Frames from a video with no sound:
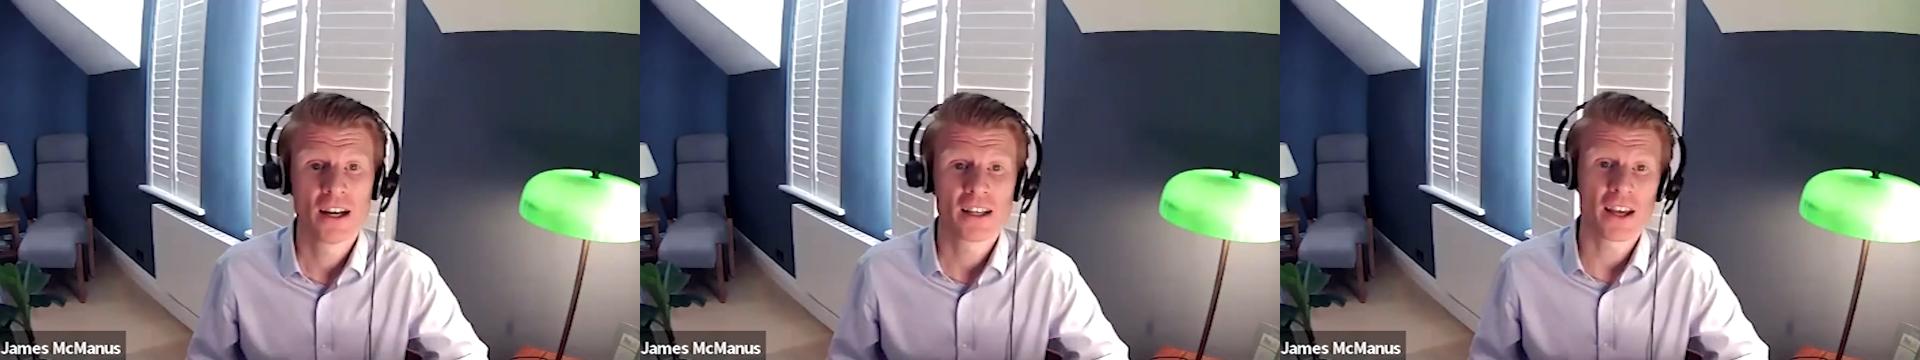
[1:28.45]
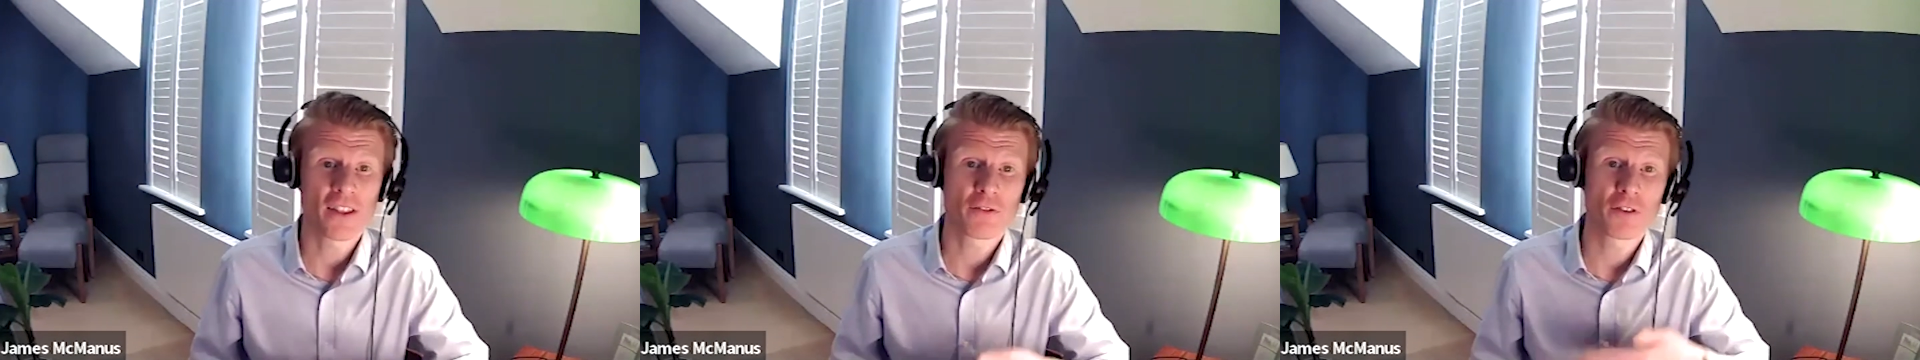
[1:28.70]

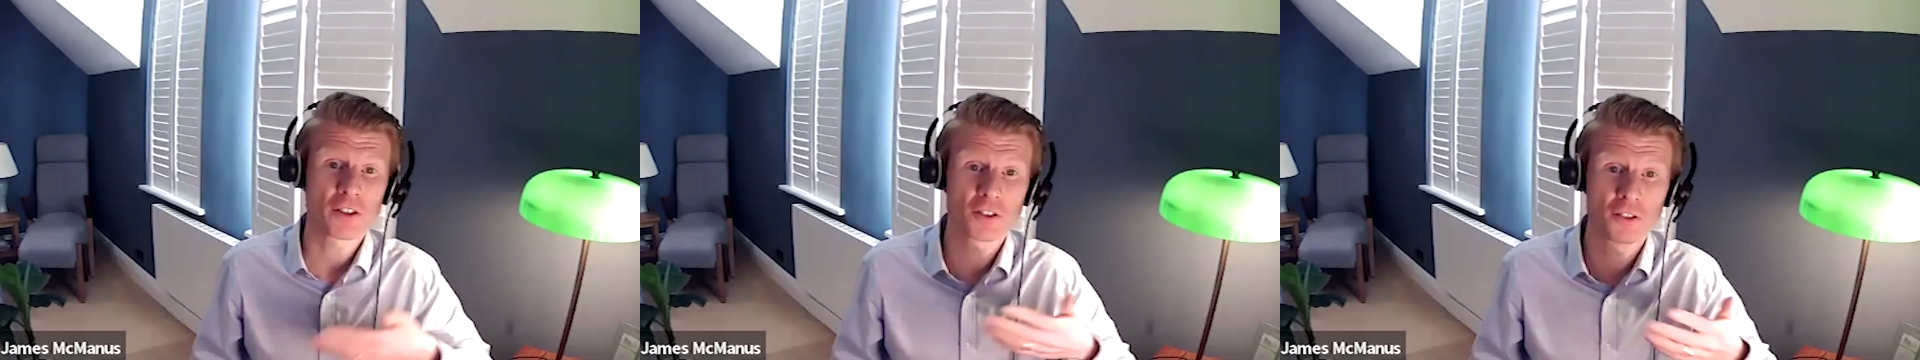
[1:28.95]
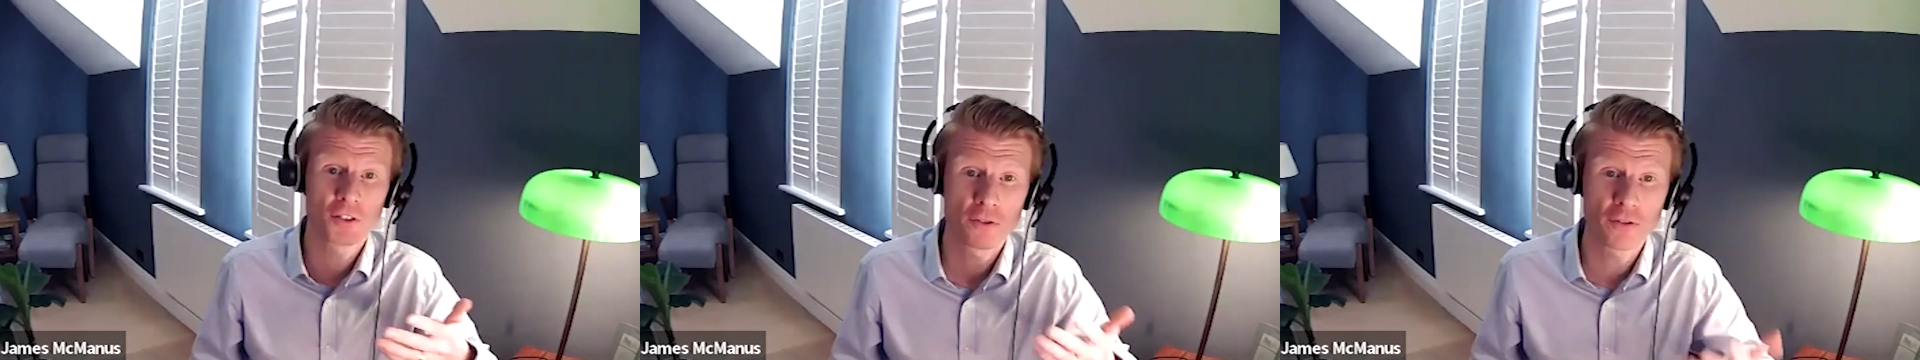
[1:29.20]
Yet the
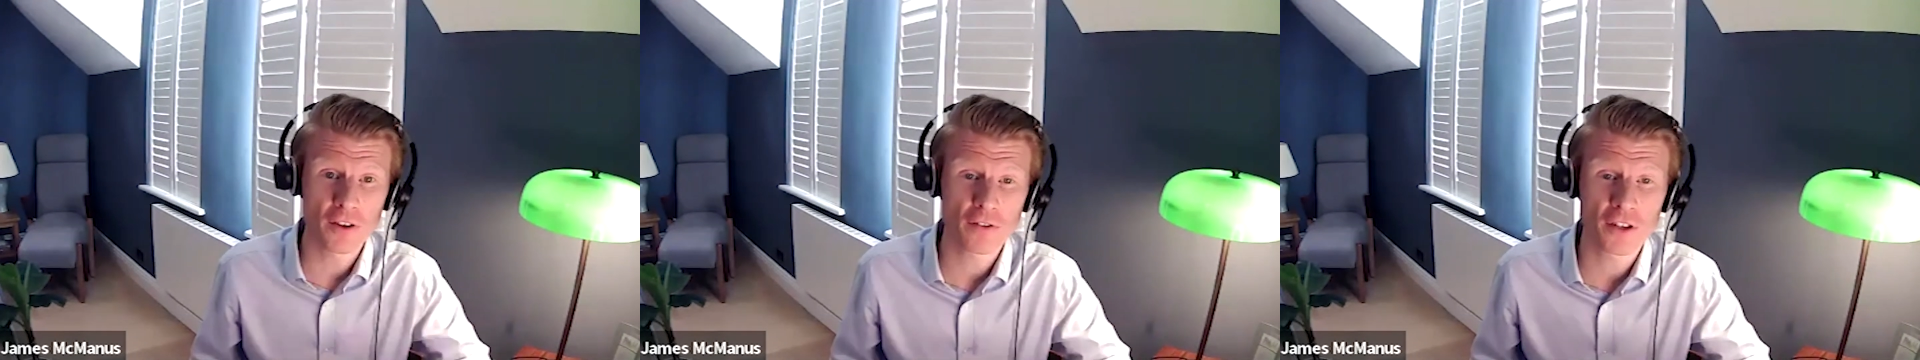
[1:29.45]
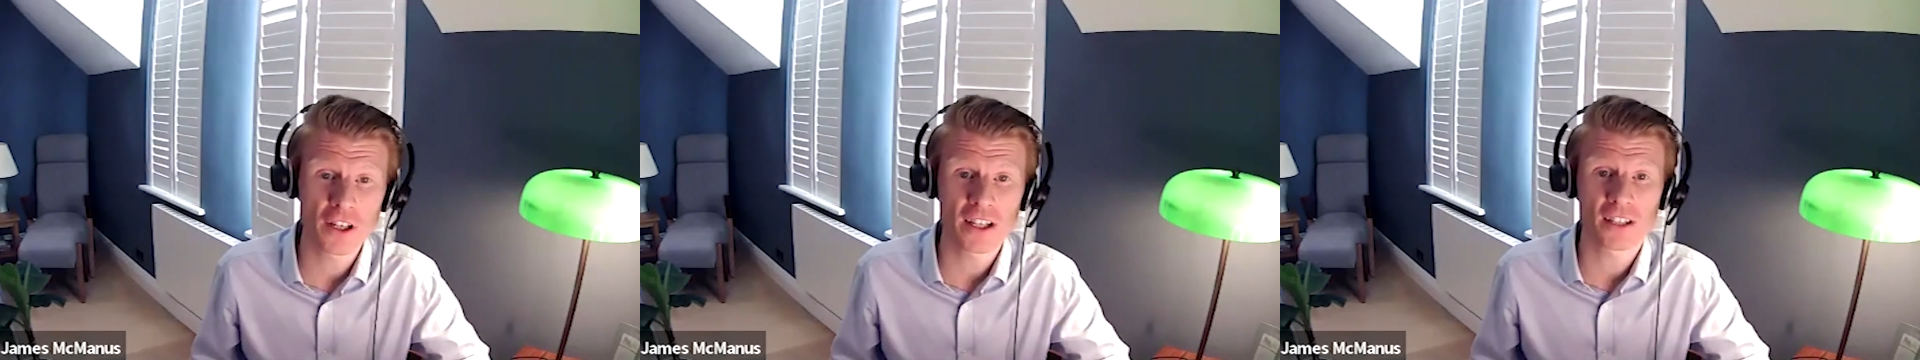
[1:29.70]
FTSE
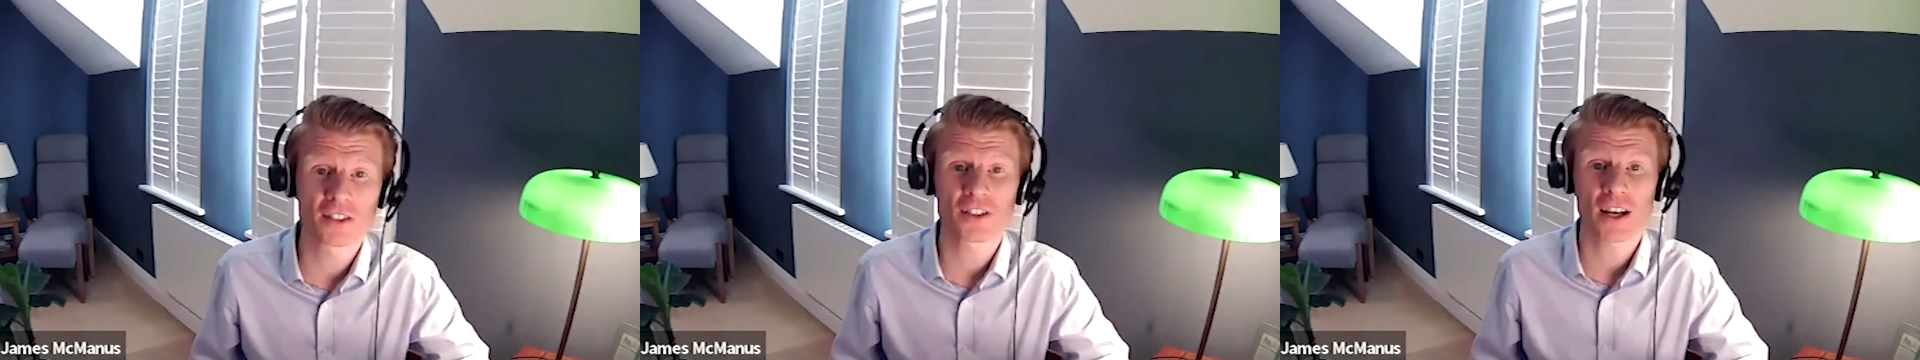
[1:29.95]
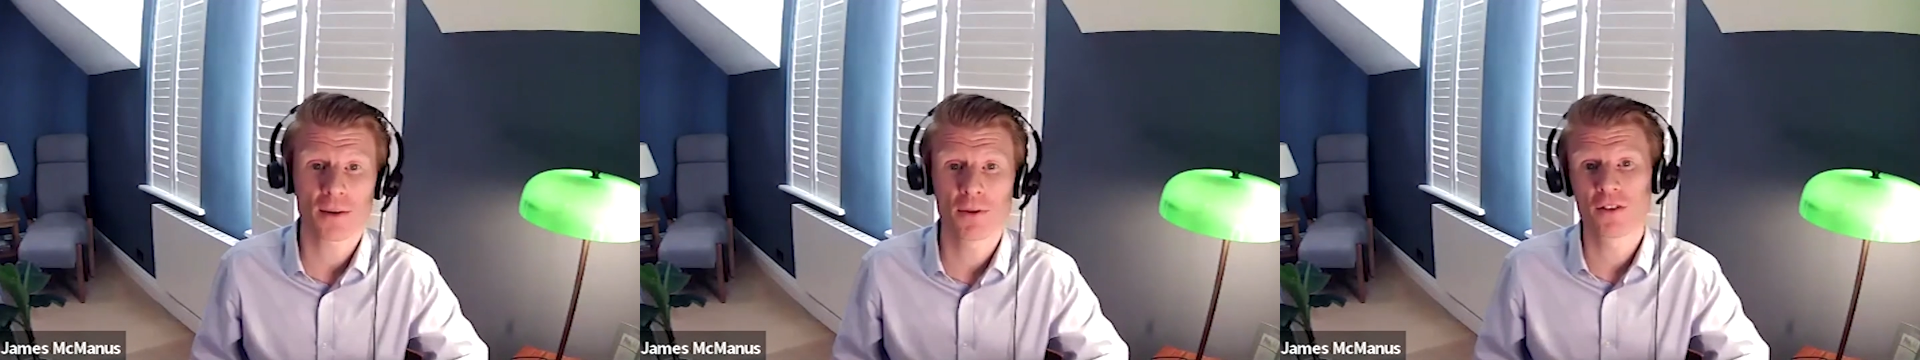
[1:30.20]
250, a
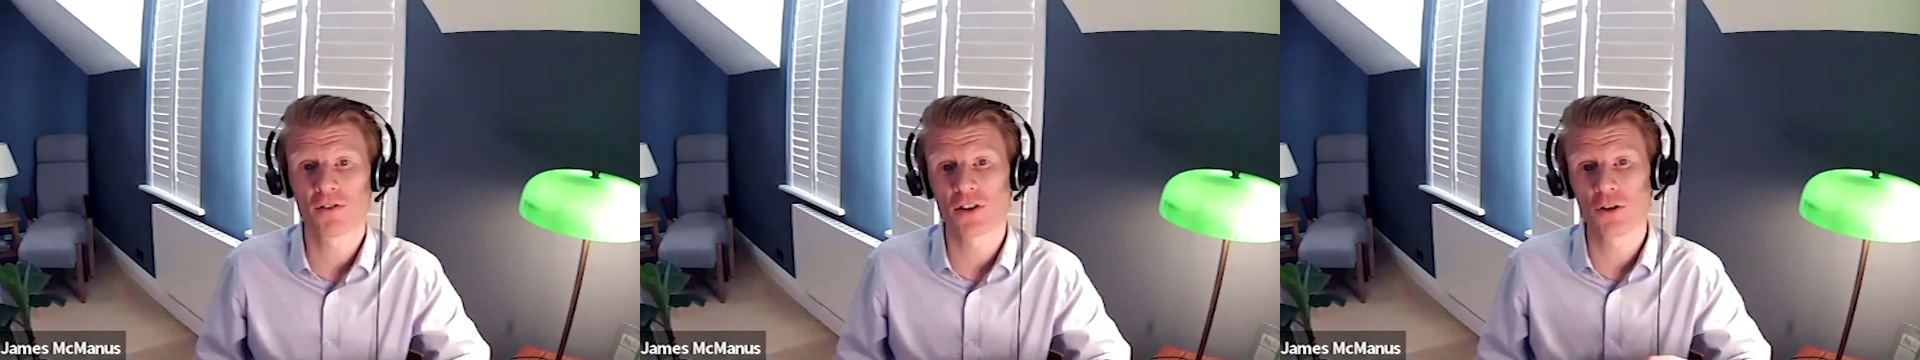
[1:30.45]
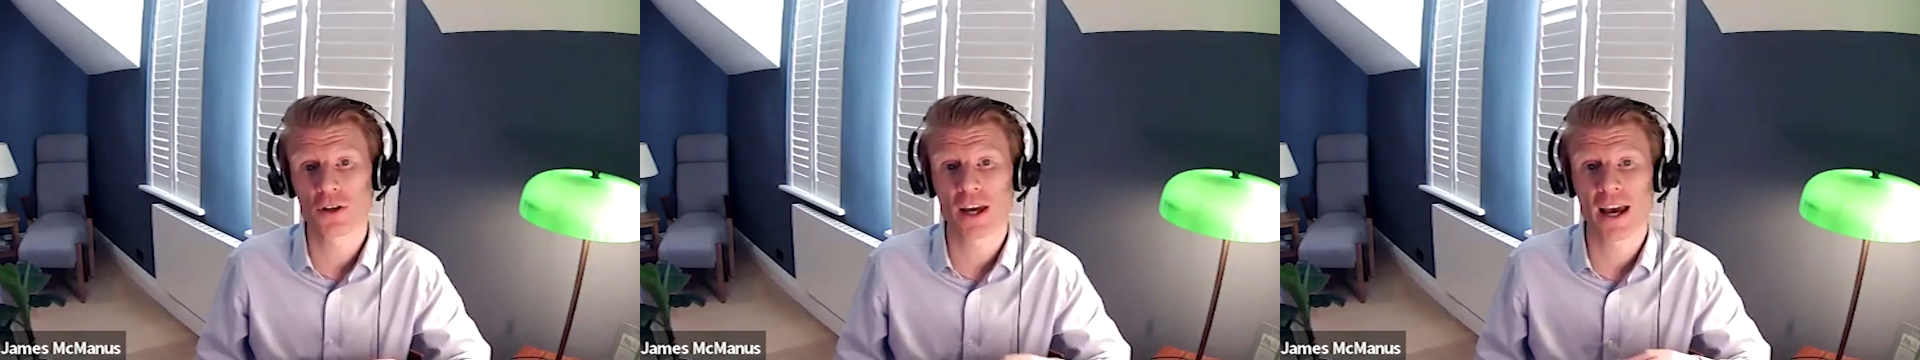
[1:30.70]
segment of
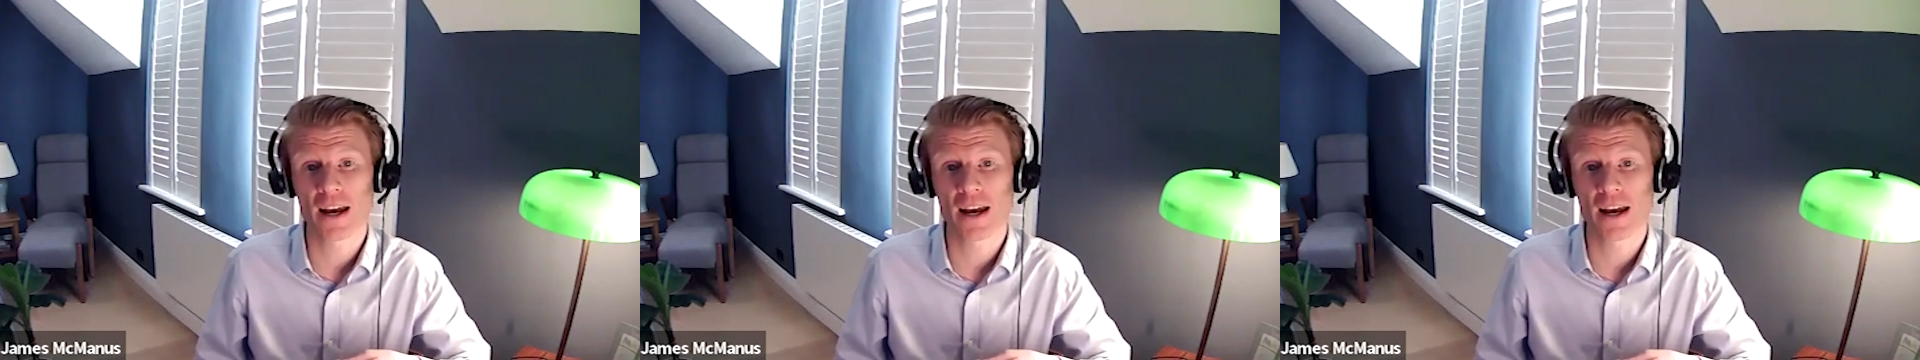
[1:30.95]
the UK